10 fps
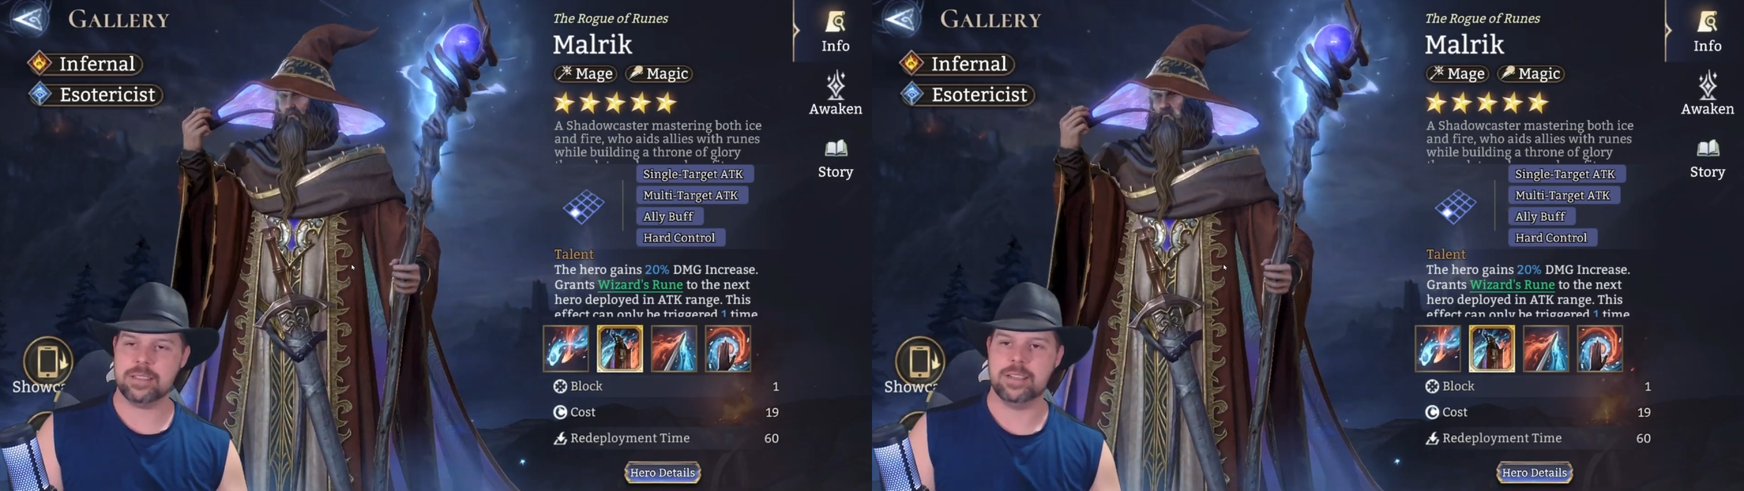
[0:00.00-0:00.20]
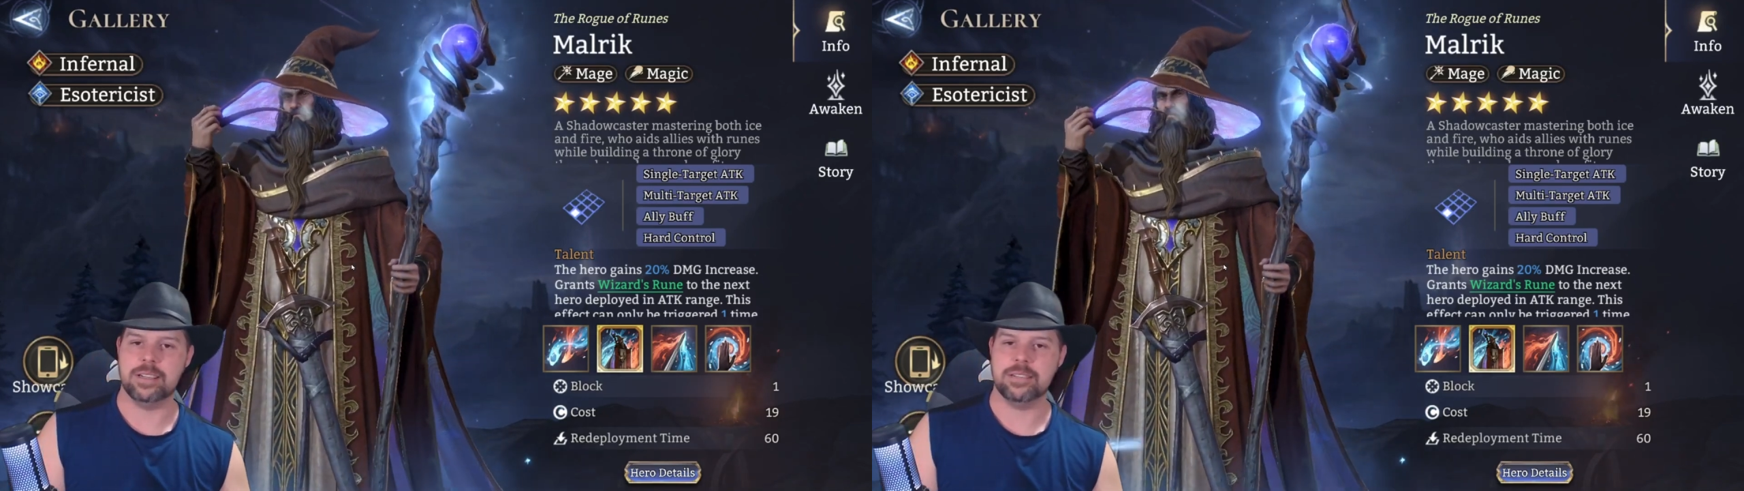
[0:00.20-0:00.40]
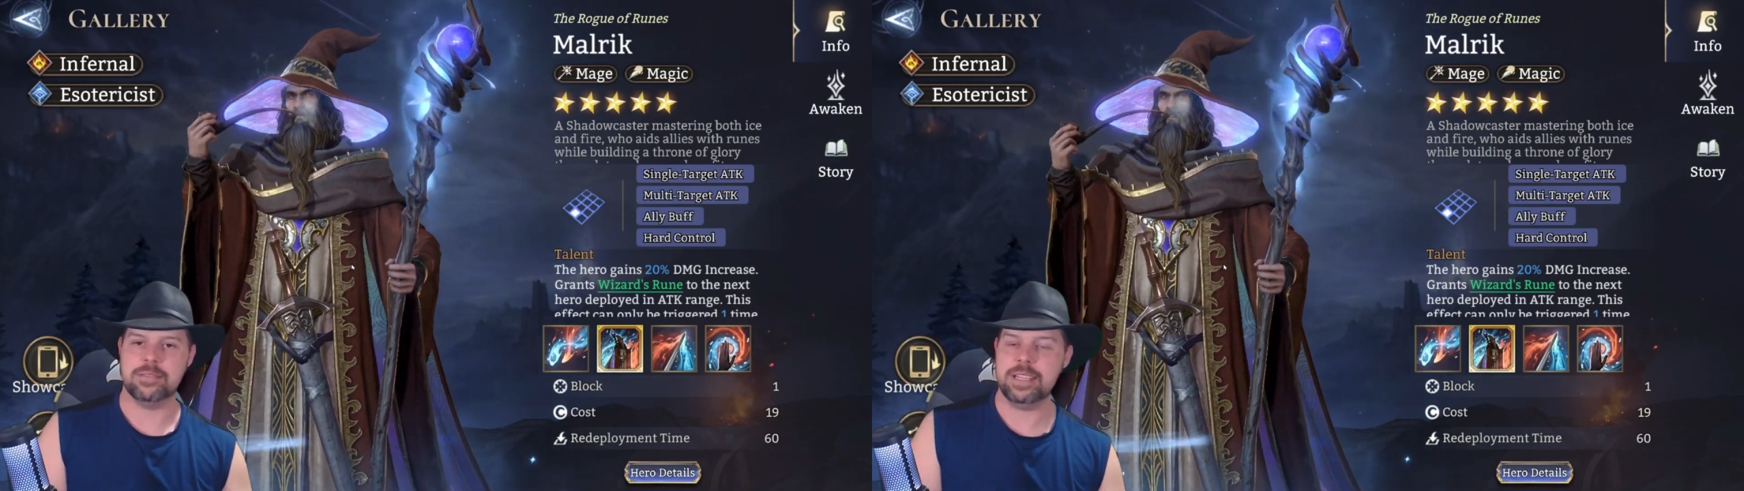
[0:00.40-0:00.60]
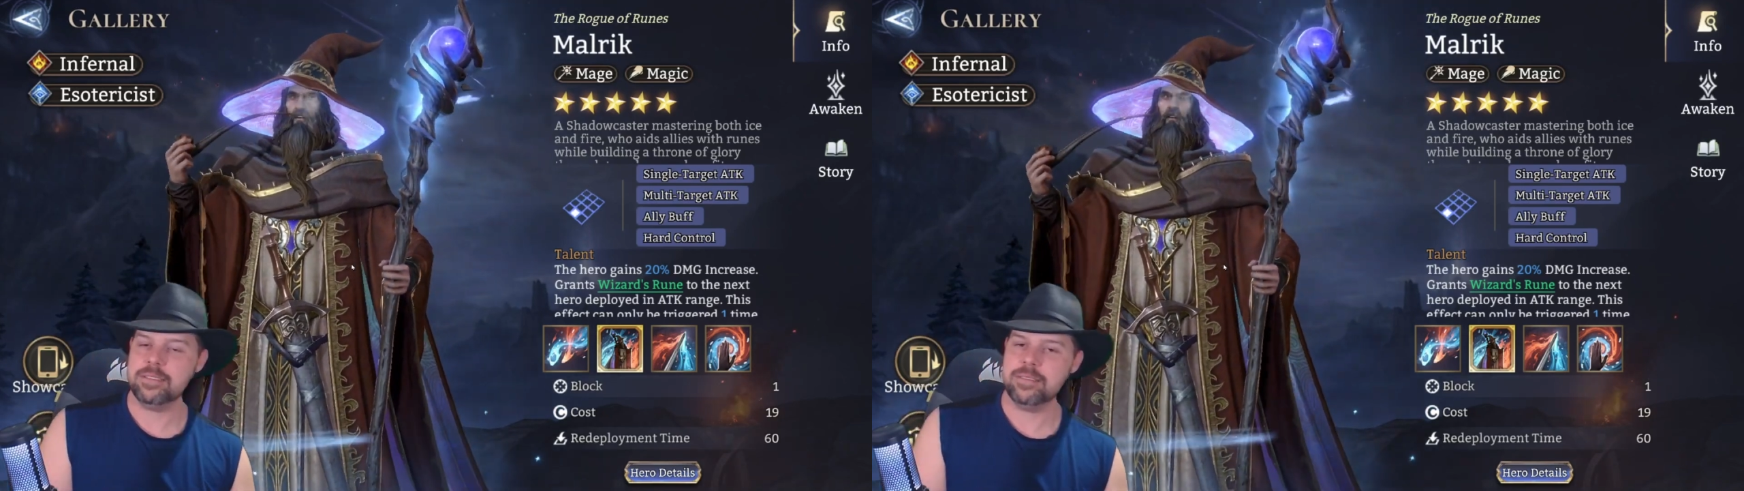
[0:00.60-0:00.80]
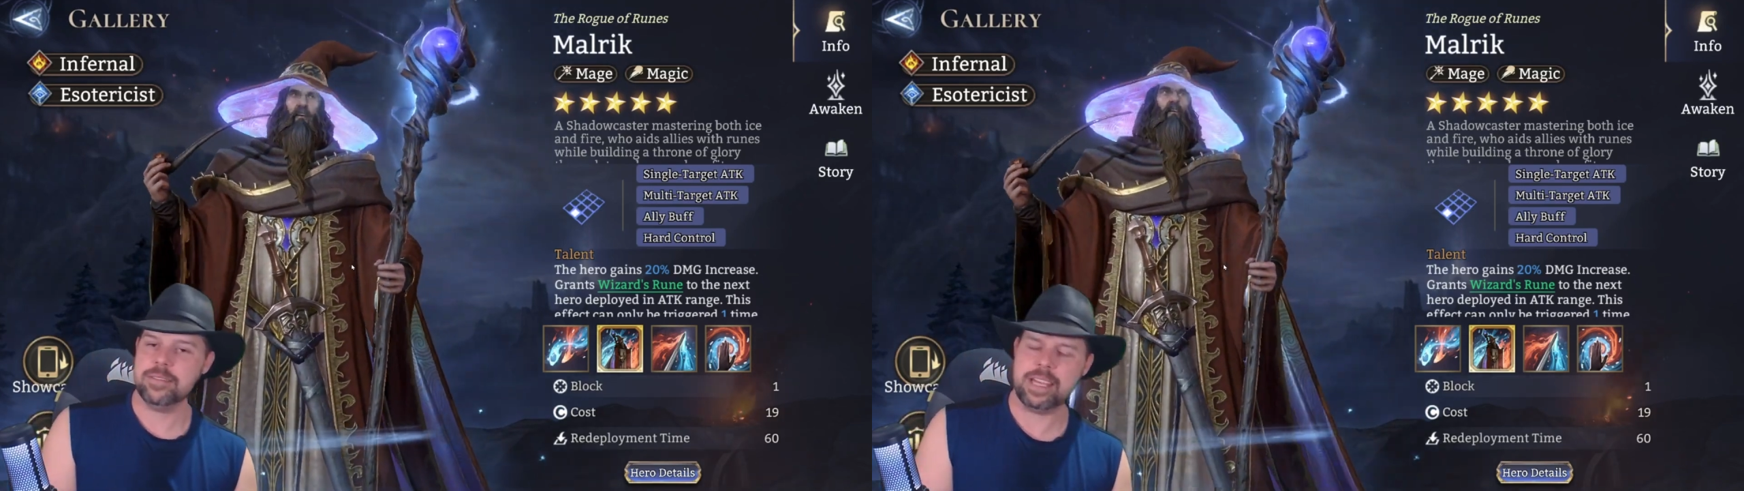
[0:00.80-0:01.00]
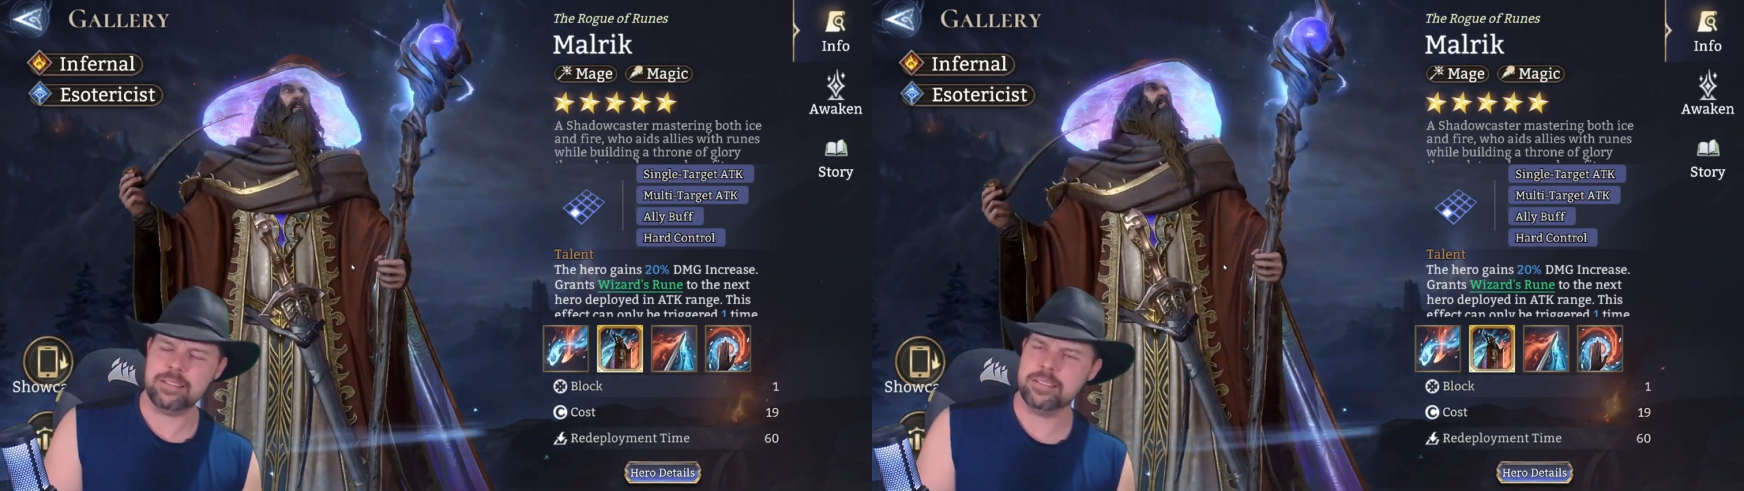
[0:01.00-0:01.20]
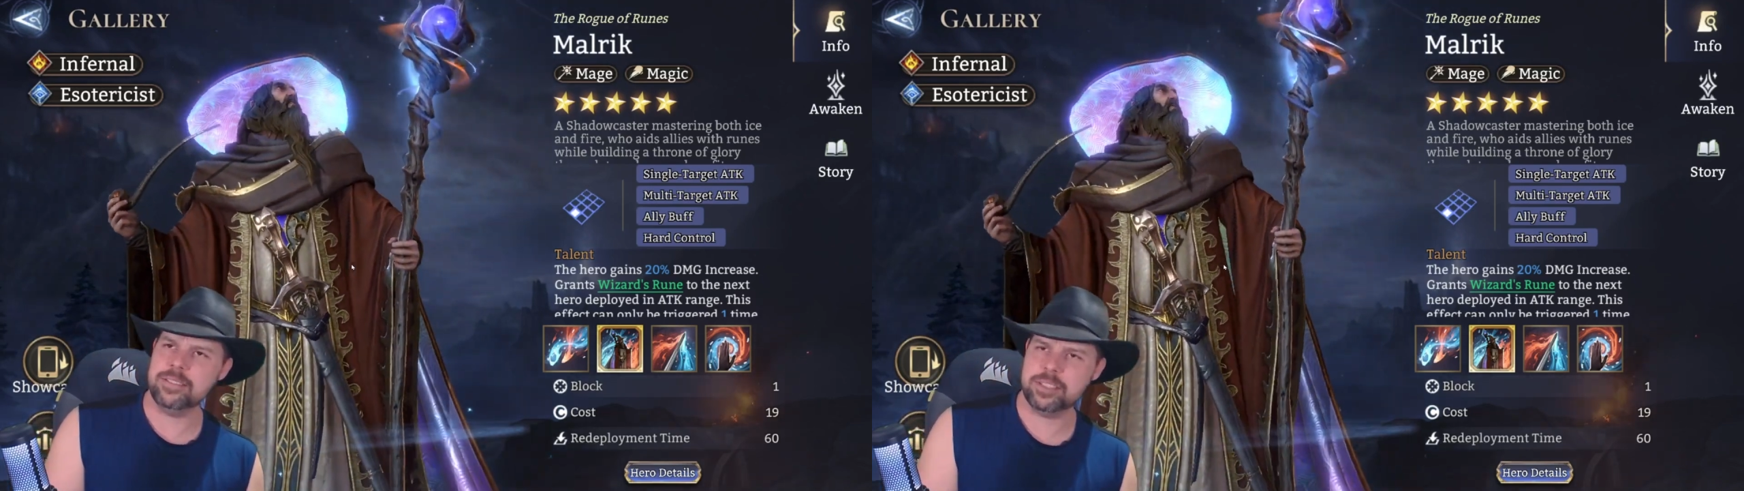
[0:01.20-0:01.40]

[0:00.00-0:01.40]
Talin